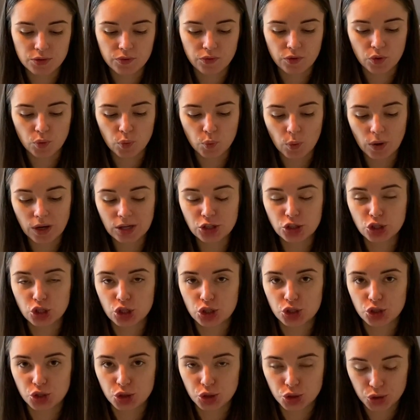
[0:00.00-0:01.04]
for 1
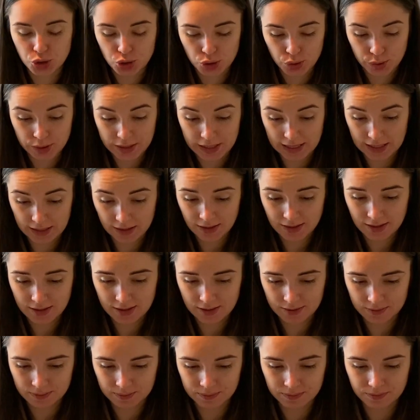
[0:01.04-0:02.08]
to 2 days.